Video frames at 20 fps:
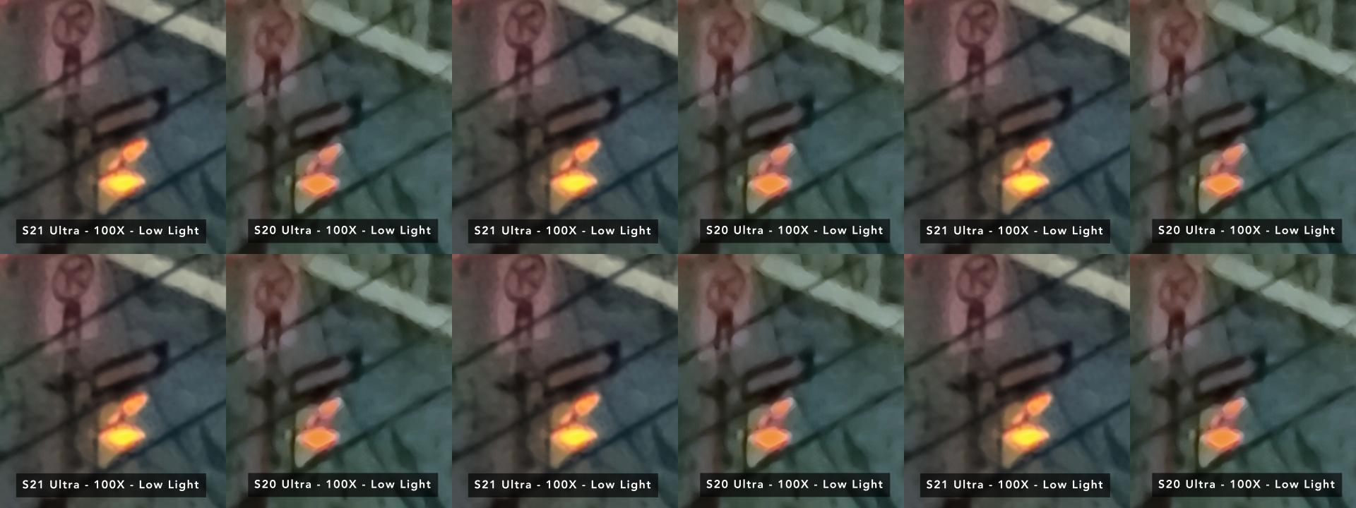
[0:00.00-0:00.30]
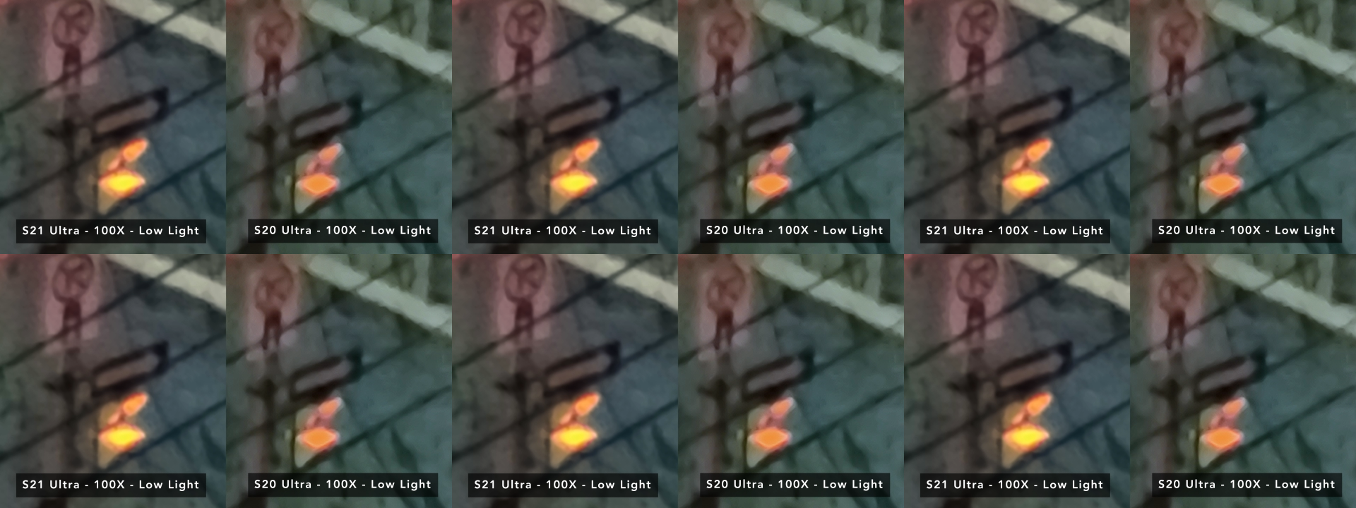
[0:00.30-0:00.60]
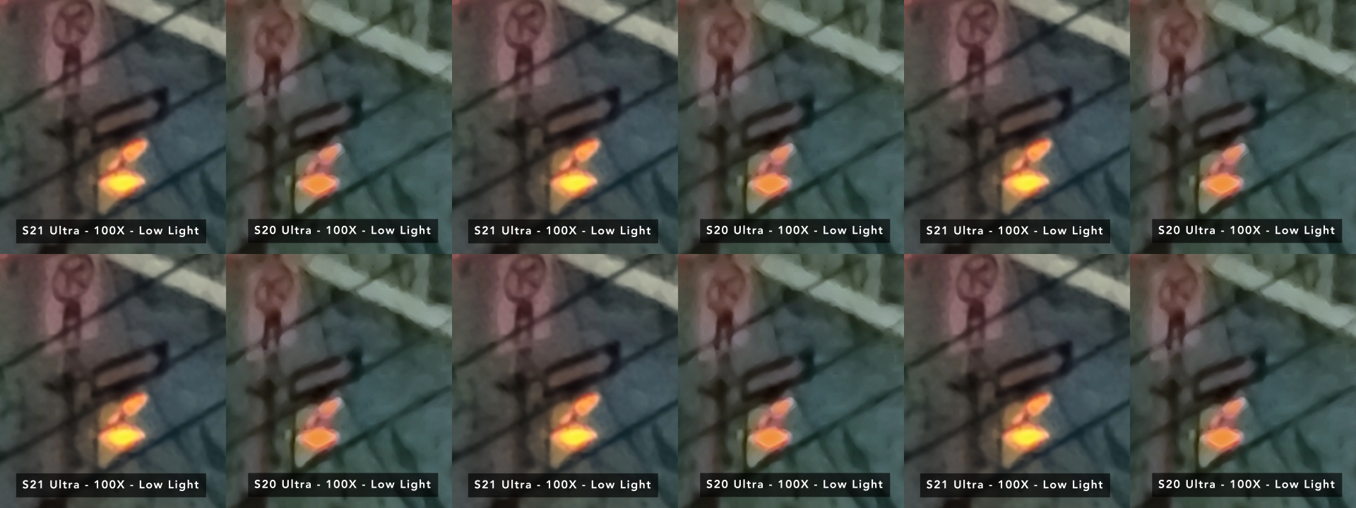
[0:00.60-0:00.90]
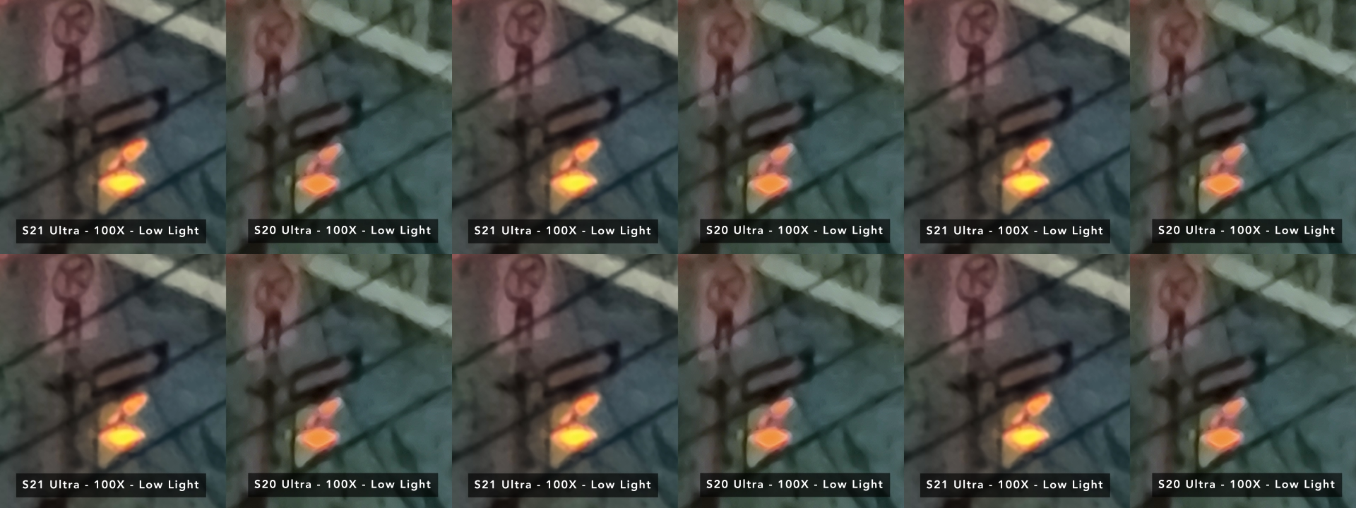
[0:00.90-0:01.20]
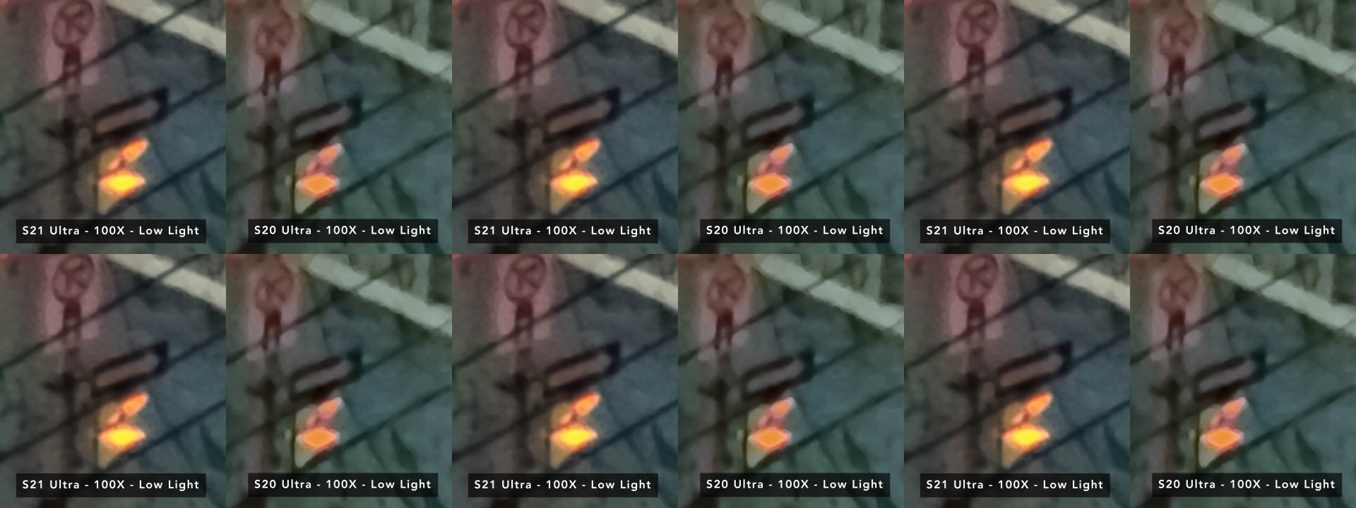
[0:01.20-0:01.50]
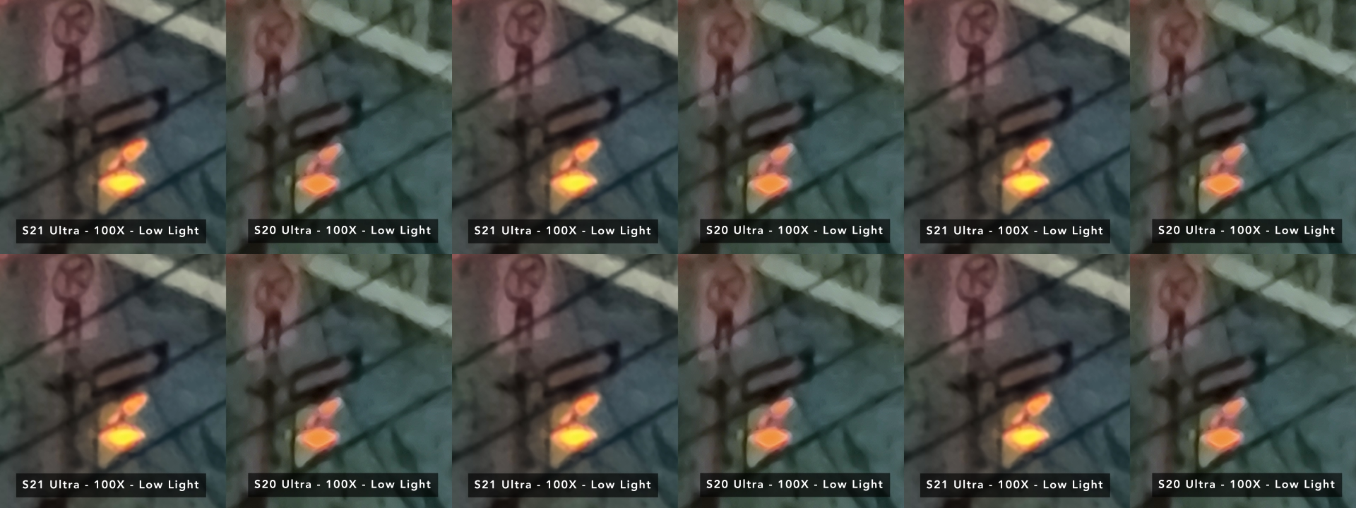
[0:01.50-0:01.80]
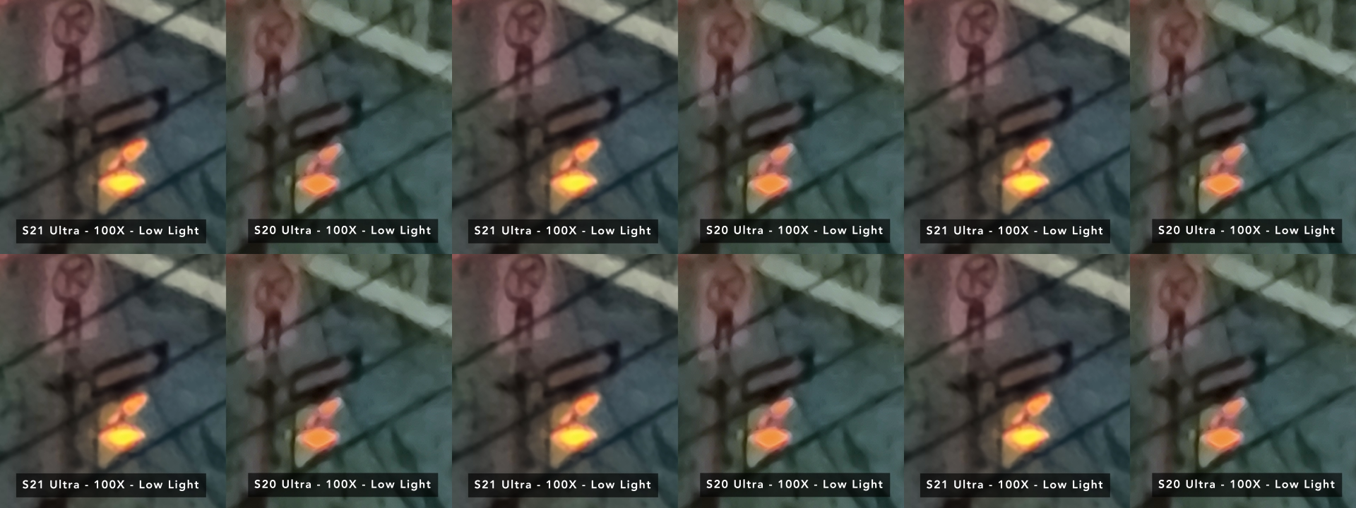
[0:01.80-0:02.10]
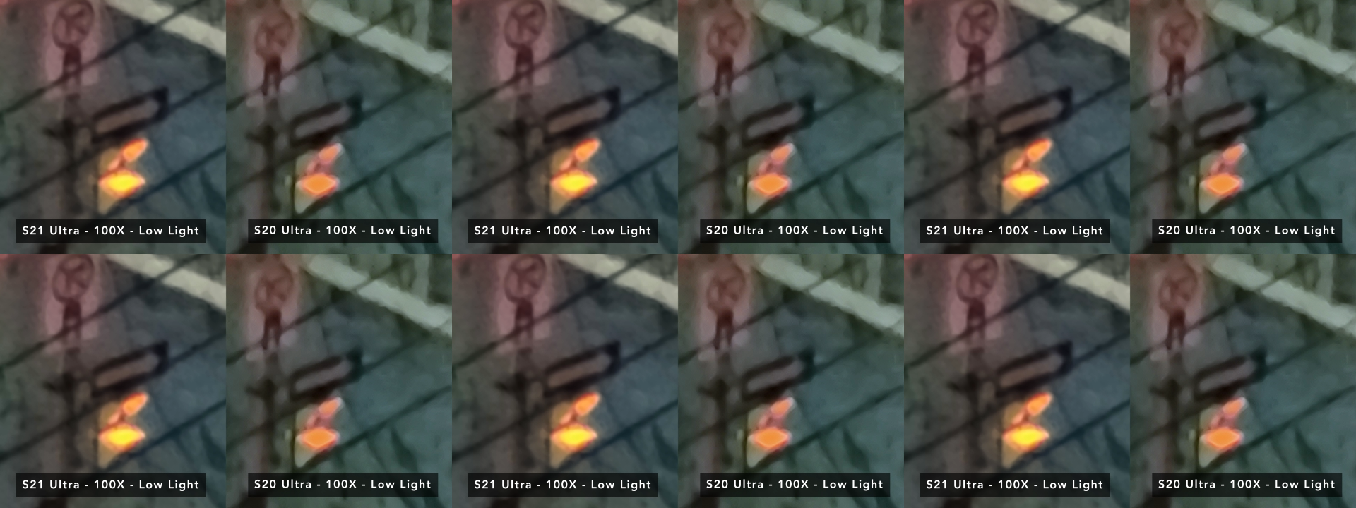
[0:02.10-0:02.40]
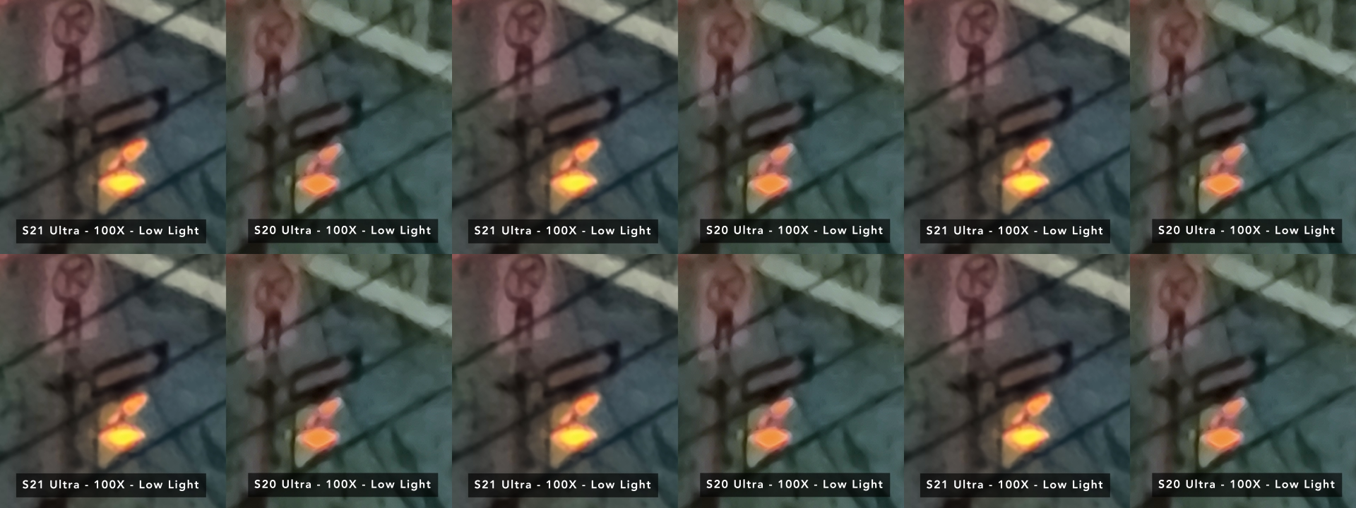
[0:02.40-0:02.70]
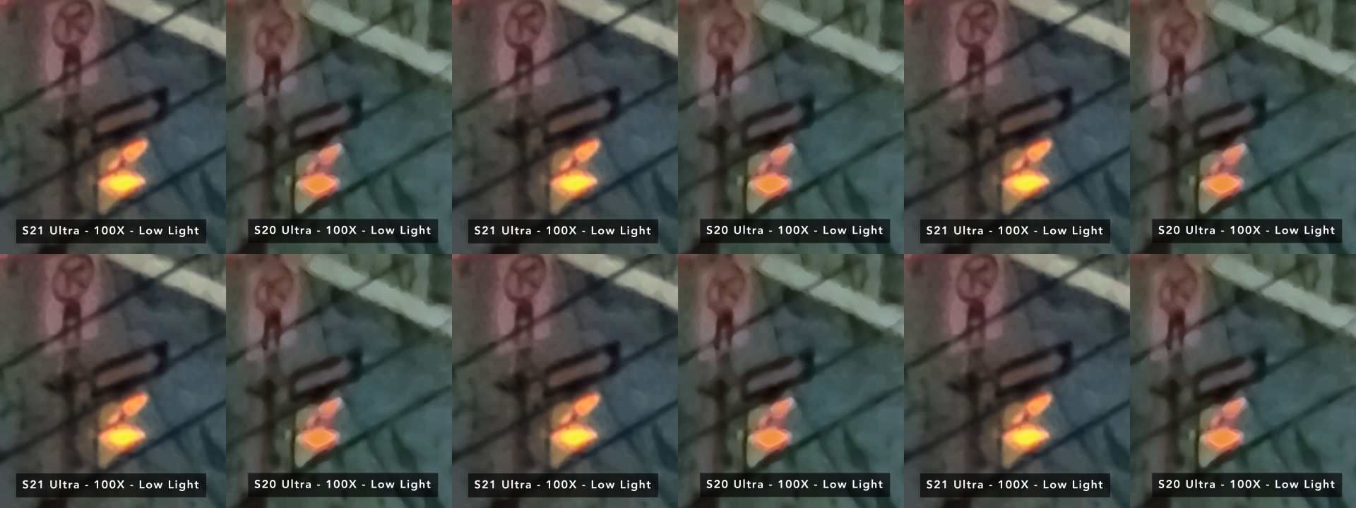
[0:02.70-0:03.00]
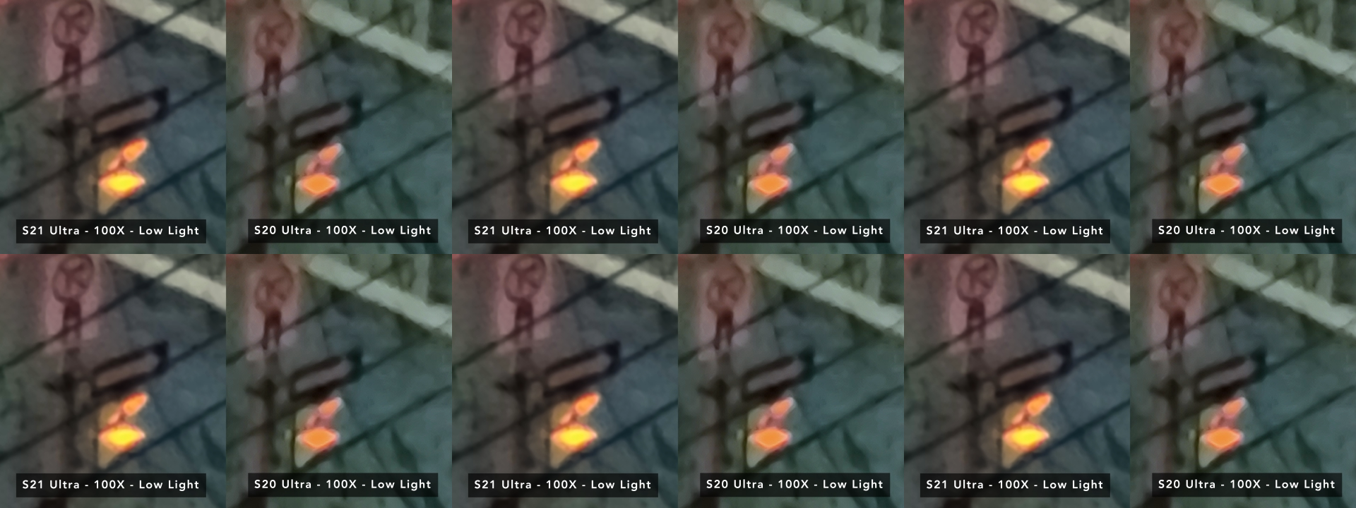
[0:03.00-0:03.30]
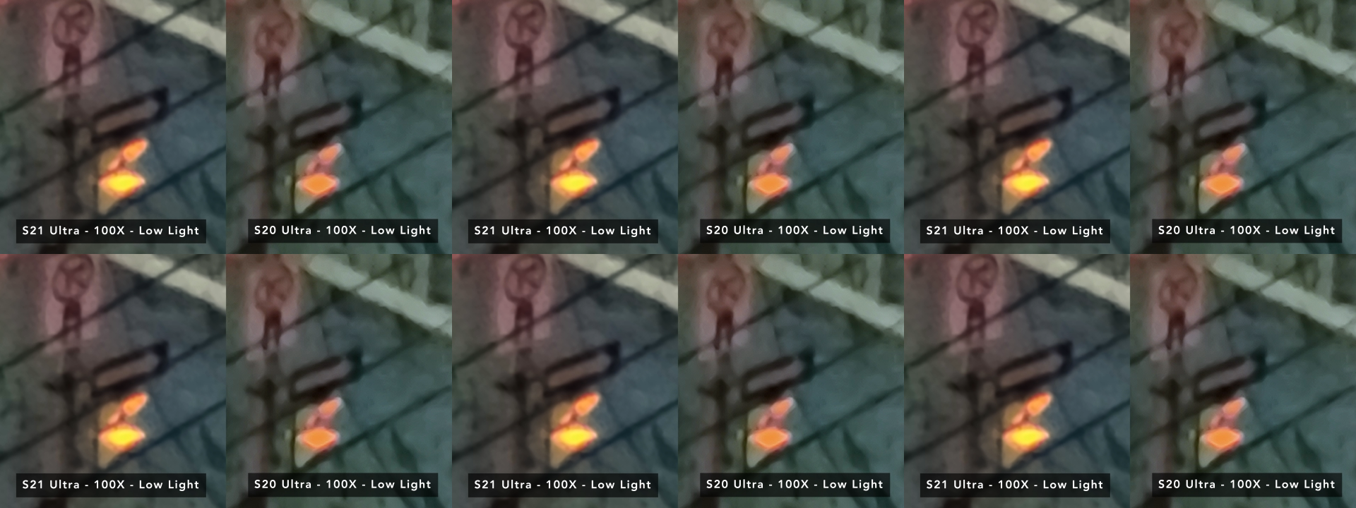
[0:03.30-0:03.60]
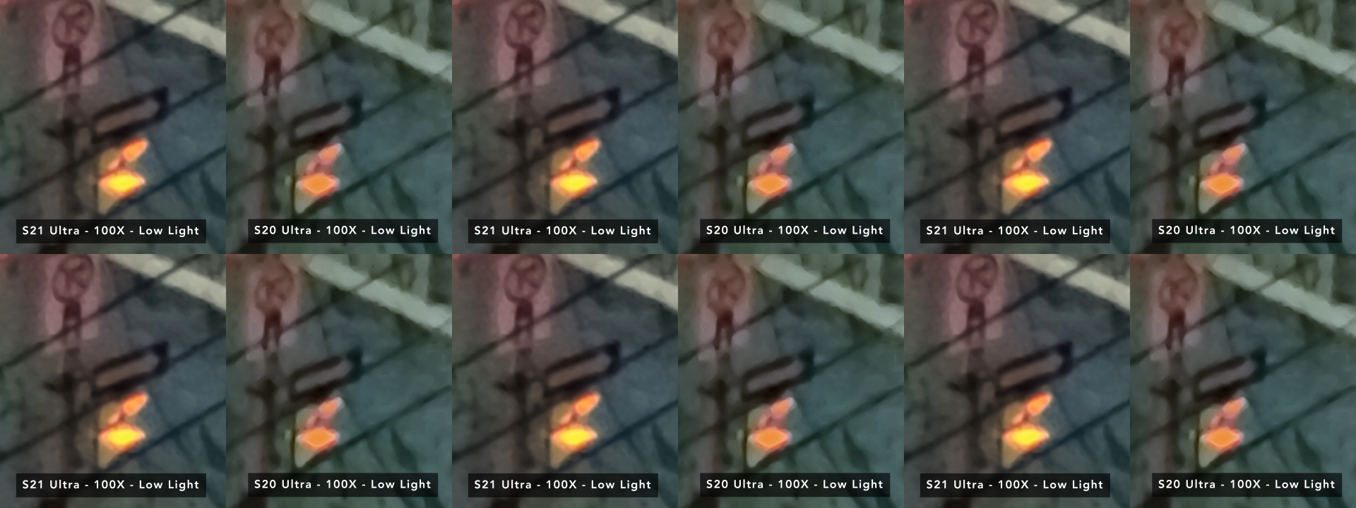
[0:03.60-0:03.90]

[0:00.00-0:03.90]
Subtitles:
[unreadable: no face in view]